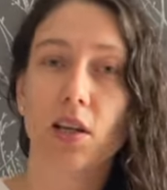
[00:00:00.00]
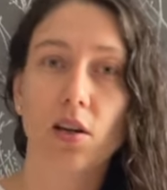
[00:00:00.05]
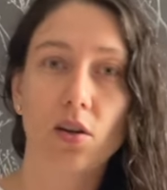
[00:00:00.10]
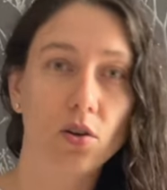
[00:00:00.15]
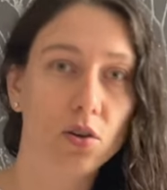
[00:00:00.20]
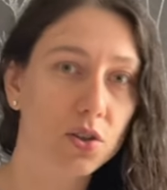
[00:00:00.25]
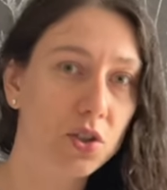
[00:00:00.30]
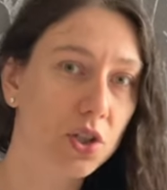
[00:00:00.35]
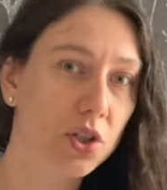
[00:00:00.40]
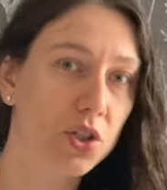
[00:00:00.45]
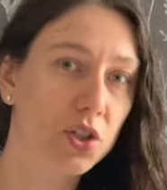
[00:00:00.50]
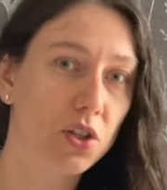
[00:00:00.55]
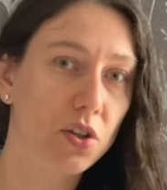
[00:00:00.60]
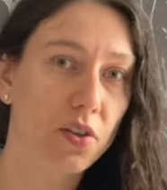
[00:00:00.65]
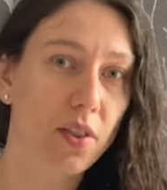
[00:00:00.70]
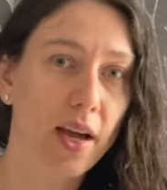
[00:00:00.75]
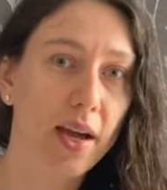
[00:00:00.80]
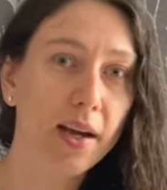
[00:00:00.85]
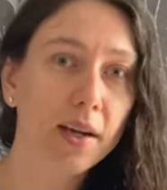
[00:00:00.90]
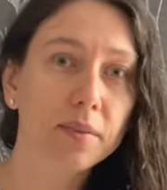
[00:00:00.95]
her not to do
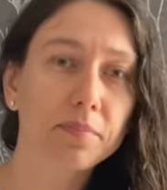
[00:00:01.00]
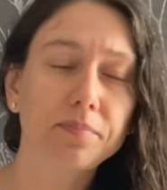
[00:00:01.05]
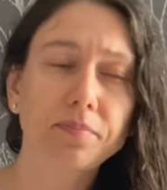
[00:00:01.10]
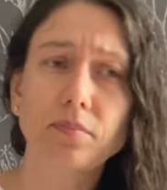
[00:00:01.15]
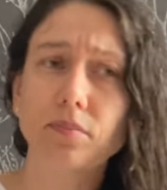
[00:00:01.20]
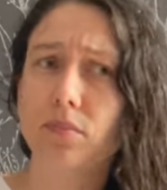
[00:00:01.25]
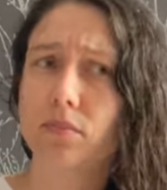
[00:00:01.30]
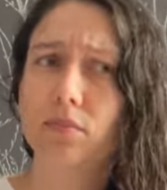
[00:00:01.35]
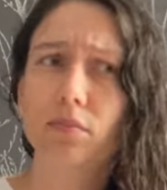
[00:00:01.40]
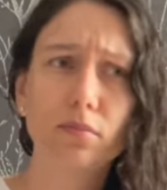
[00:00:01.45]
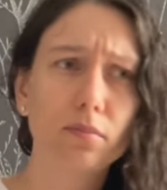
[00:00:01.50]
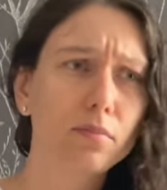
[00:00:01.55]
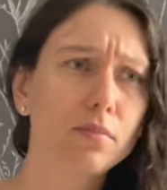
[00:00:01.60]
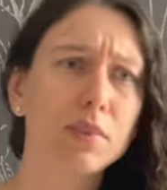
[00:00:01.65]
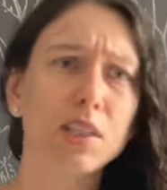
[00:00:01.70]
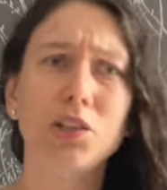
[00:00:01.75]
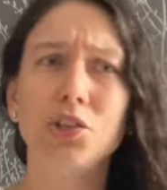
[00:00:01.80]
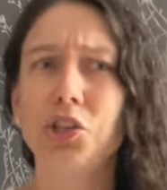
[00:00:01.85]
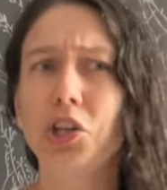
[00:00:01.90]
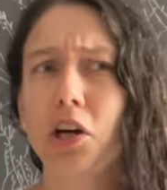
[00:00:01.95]
that.
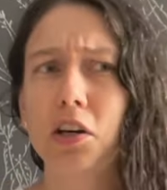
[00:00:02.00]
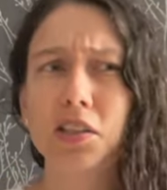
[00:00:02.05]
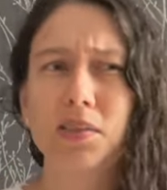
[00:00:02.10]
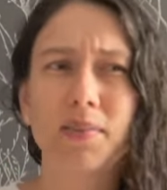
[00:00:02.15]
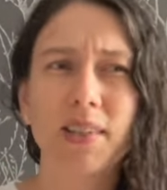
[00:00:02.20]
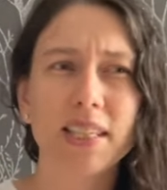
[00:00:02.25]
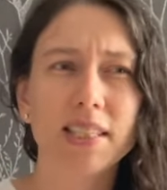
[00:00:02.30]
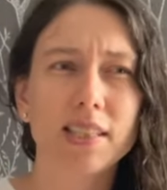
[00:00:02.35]
She asked me a